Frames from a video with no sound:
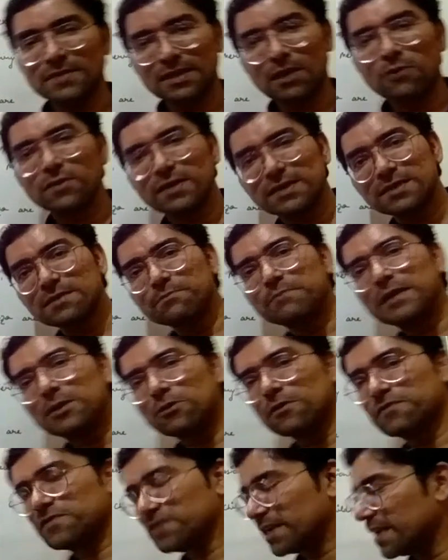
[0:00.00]
Now it is a
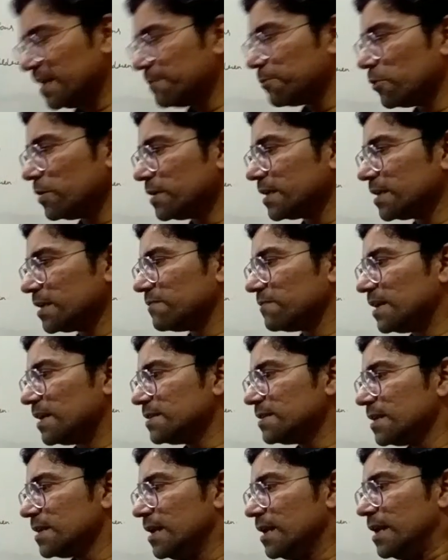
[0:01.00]
bit of tricky poetic
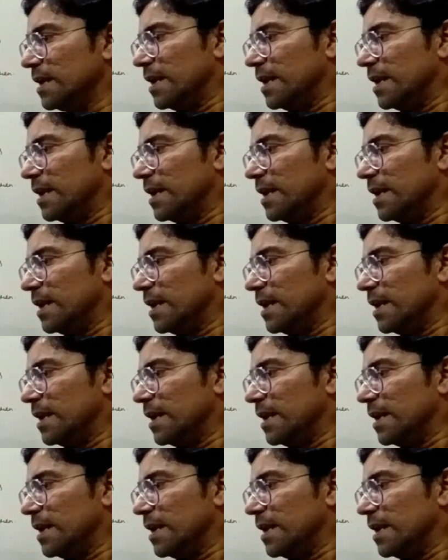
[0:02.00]
device.